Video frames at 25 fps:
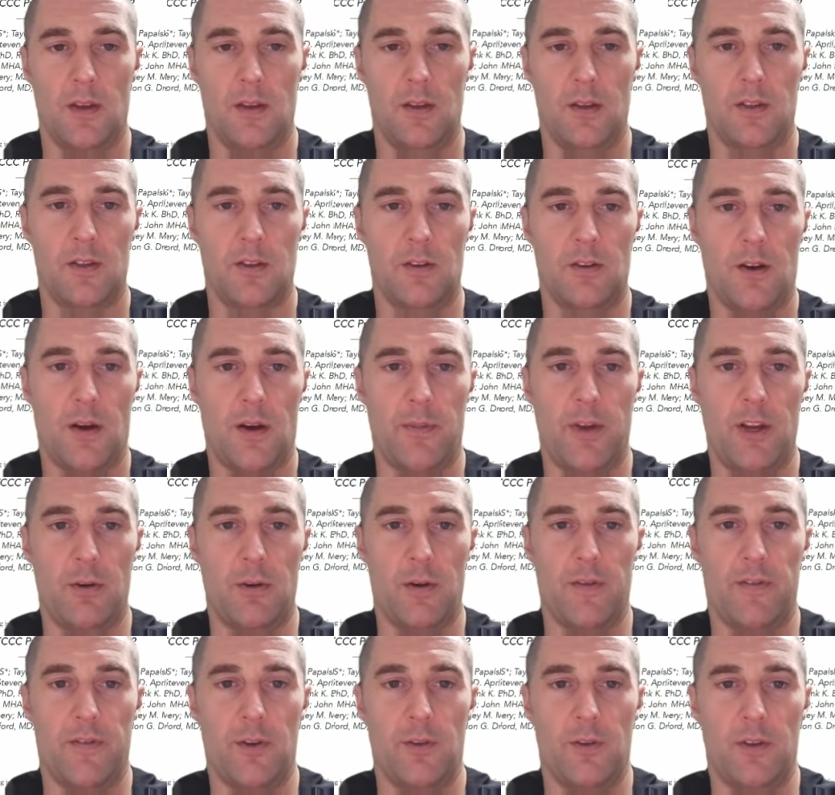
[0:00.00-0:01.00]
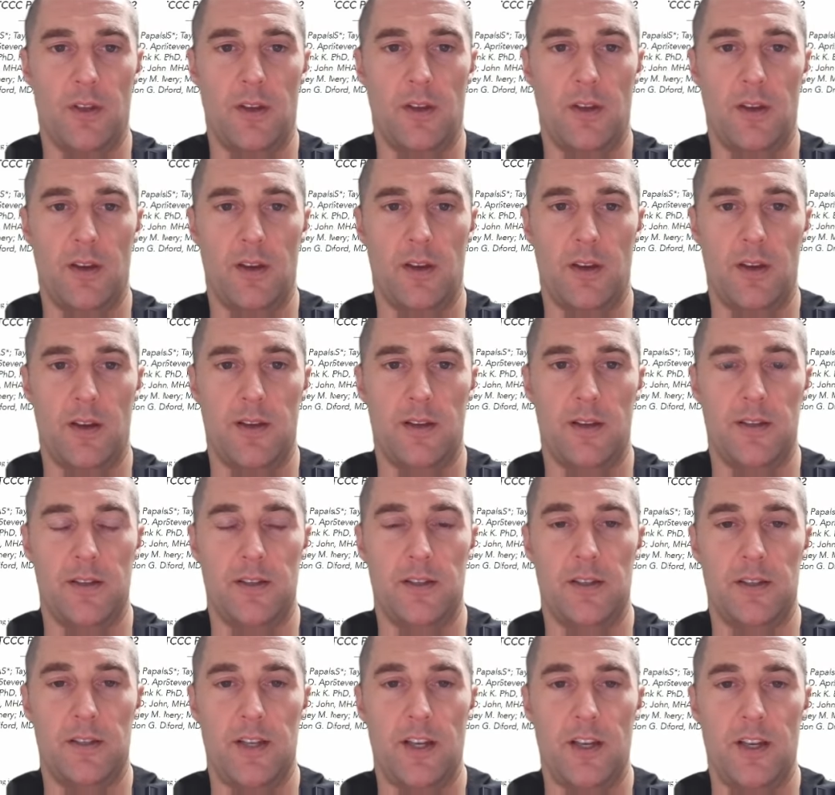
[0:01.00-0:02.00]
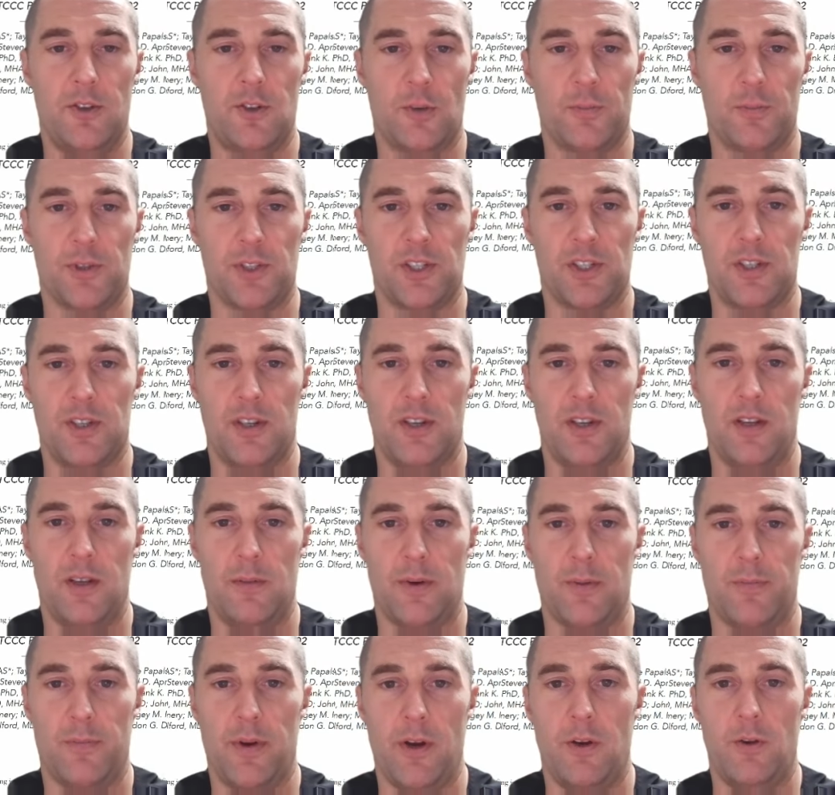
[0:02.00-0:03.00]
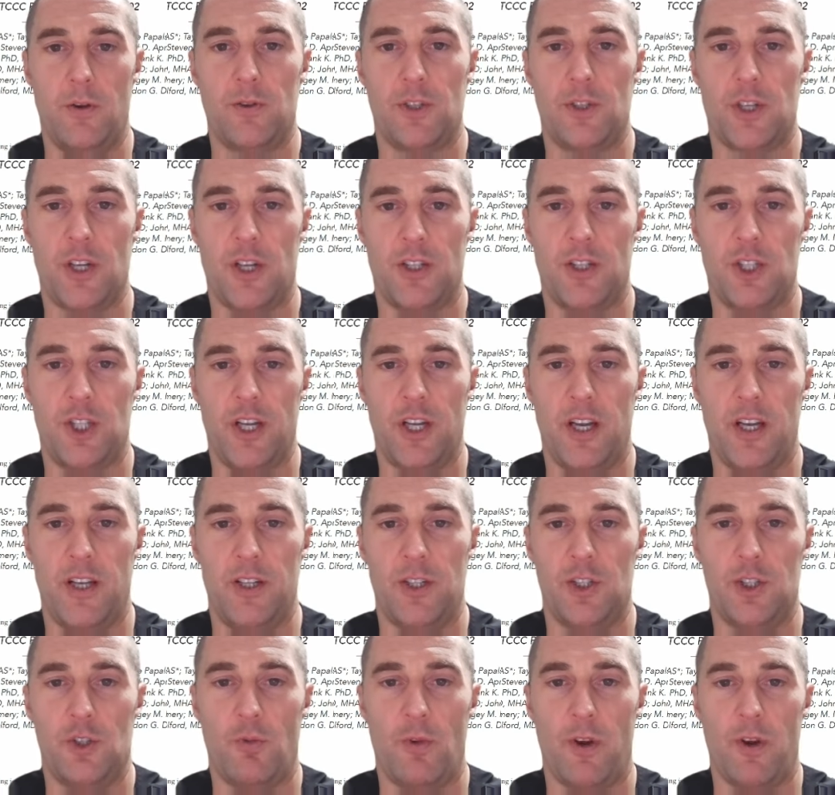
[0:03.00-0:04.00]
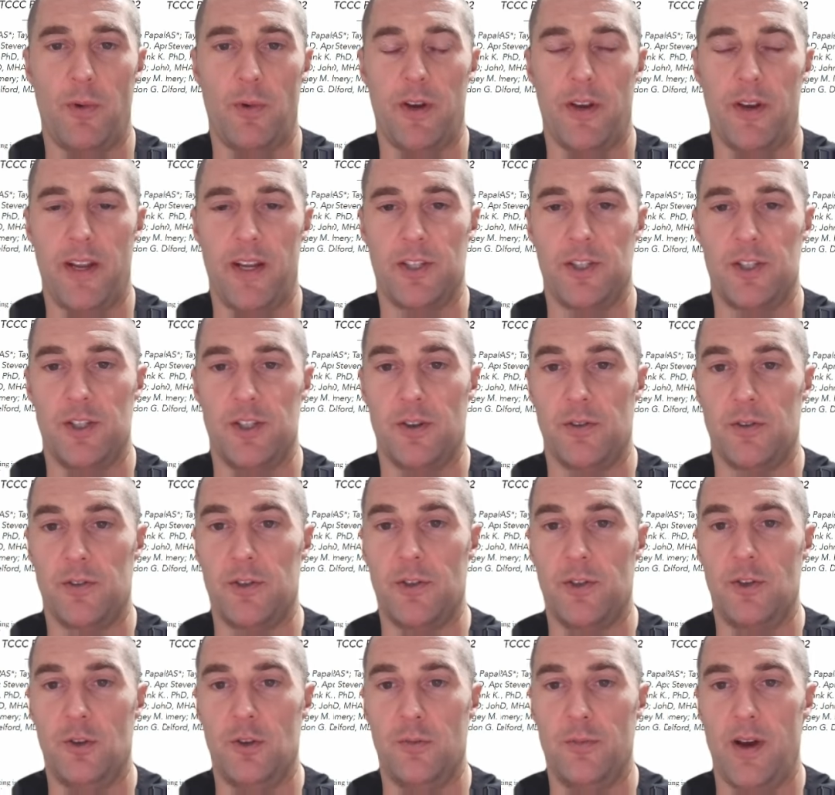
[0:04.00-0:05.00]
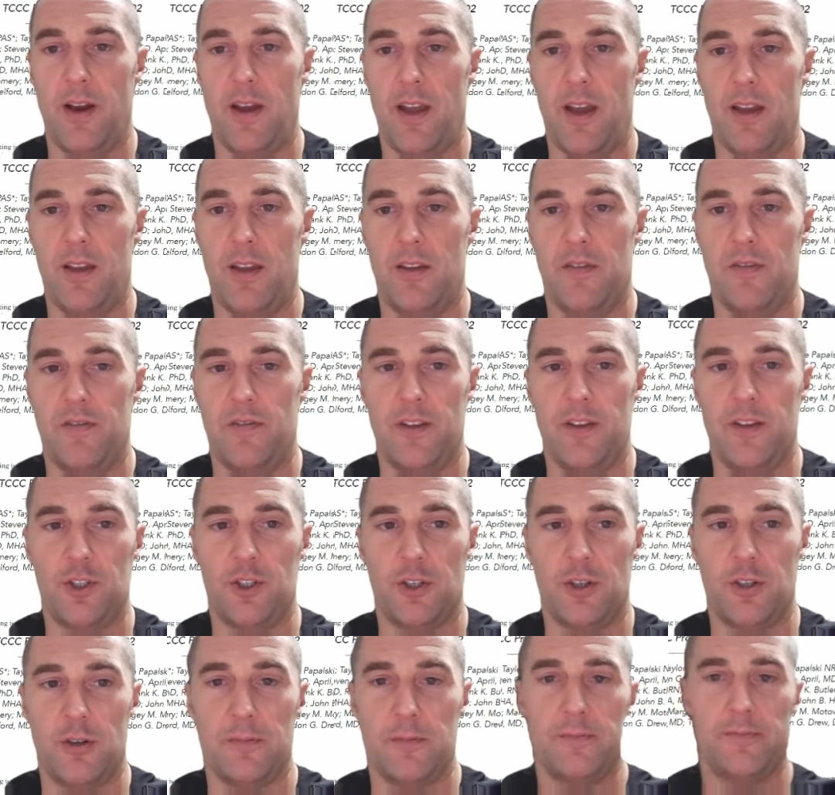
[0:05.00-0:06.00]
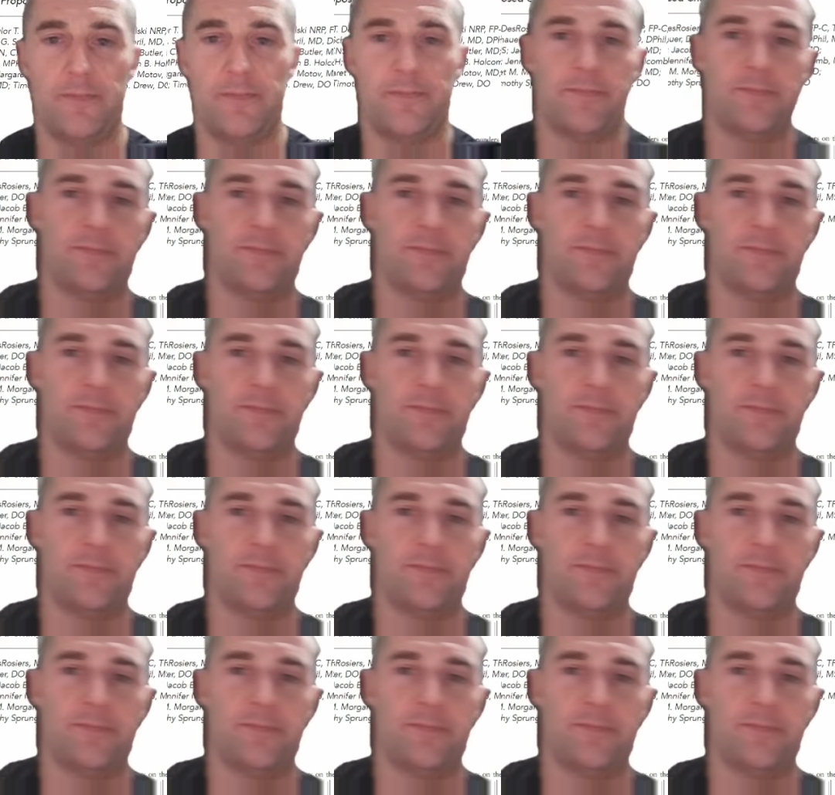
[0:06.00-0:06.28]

So I'm here to review the TCCC proposed change 21-02 by Andy Fisher.